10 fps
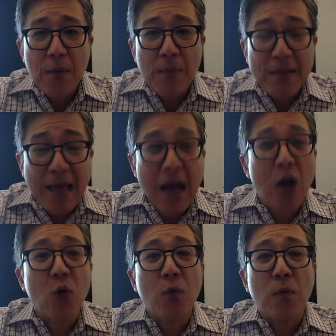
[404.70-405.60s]
But
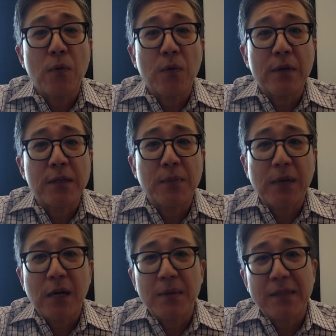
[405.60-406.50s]
now it's
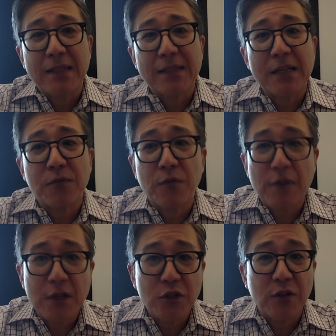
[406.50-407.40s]
become a successful
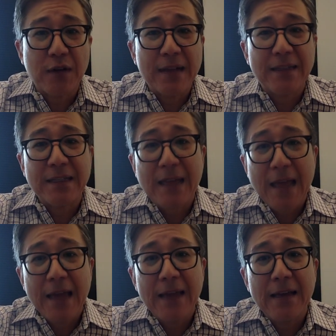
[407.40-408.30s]
venture. And
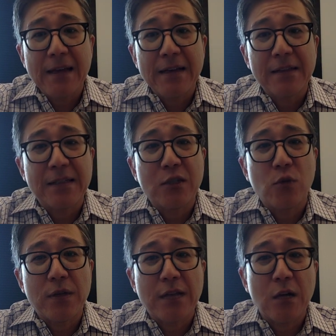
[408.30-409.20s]
today,
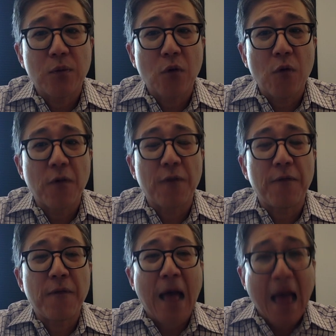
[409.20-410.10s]
C2 has helped over
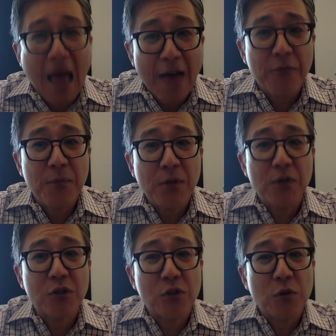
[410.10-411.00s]
half a
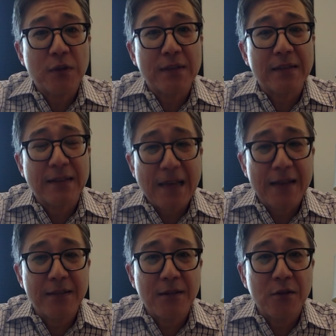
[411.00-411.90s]
million students get
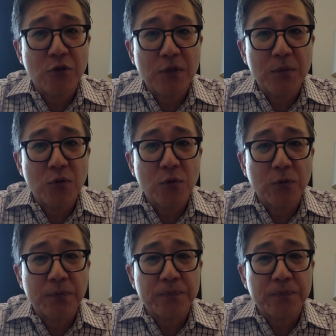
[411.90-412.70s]
into their dream school.